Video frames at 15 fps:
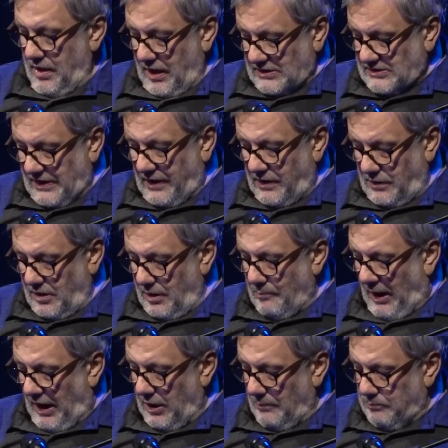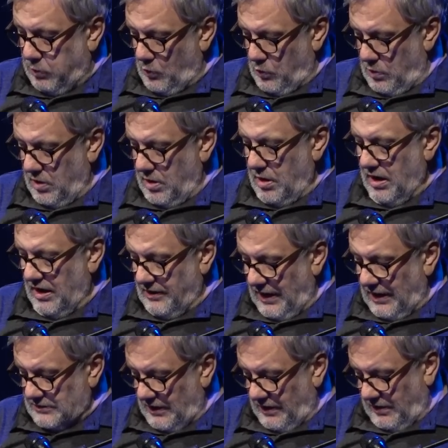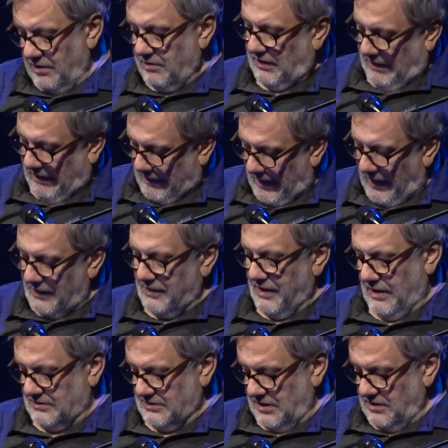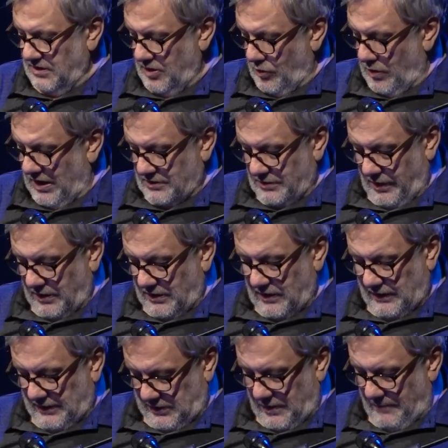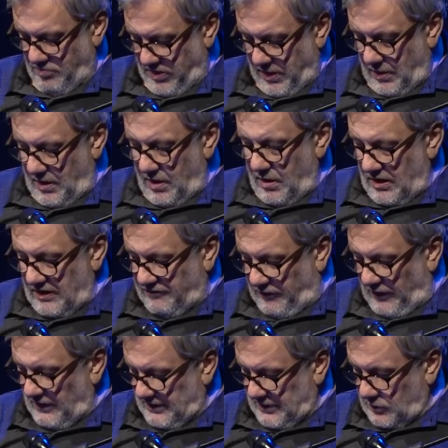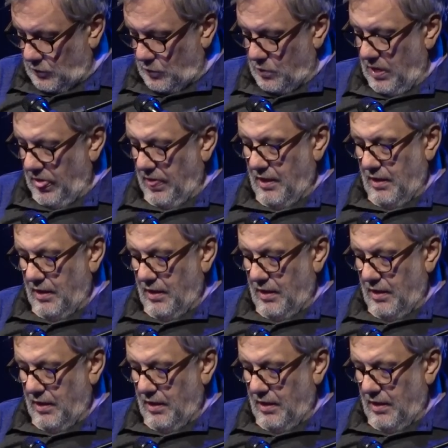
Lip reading: Catherine Malabou, another Hegelian neo-anarchist, refers to